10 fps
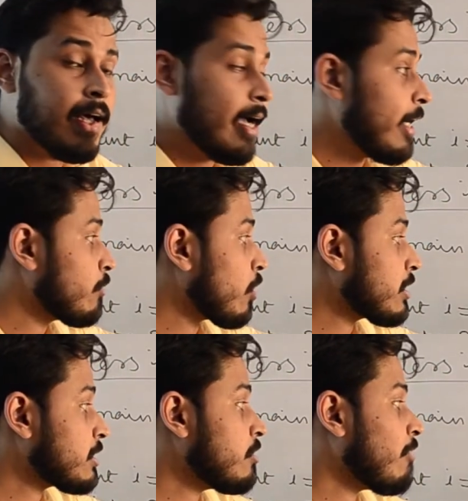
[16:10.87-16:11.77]
And what
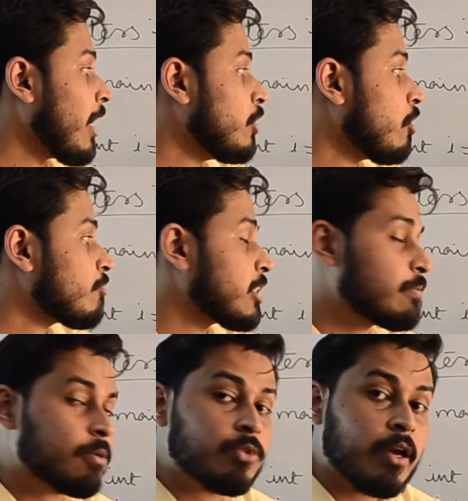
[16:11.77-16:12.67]
is the value of this
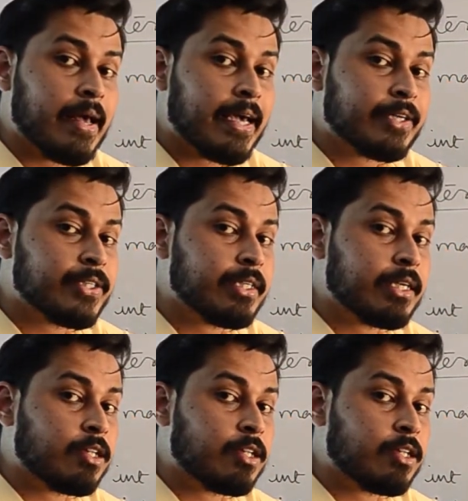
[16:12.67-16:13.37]
memory location?